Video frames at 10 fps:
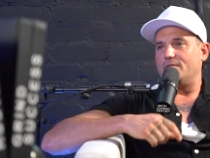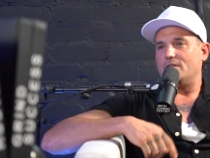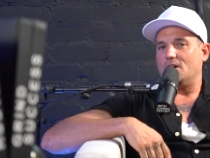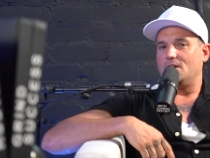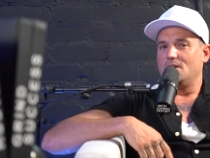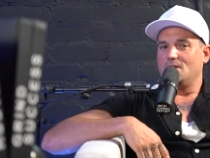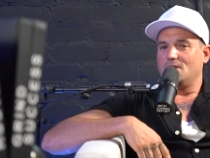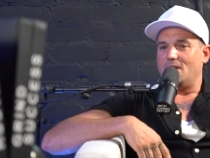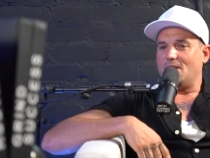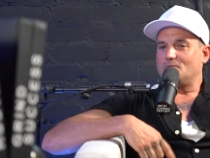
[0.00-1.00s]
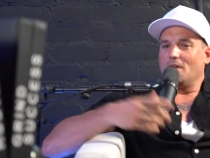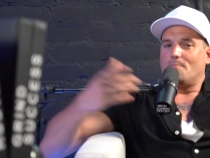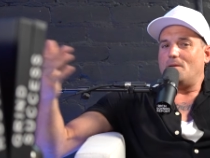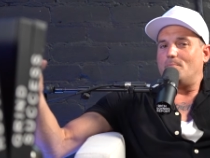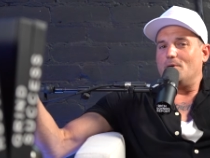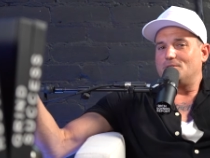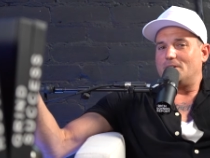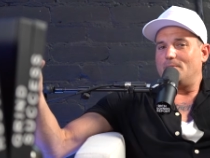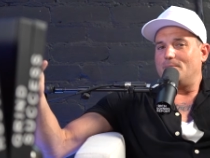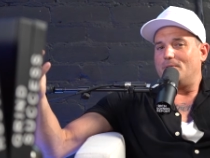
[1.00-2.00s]
of a And that's where like pin posts
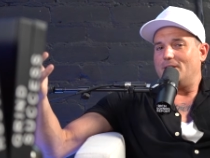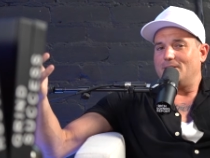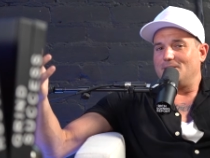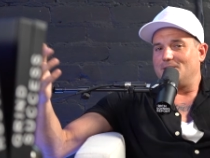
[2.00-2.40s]
come into play.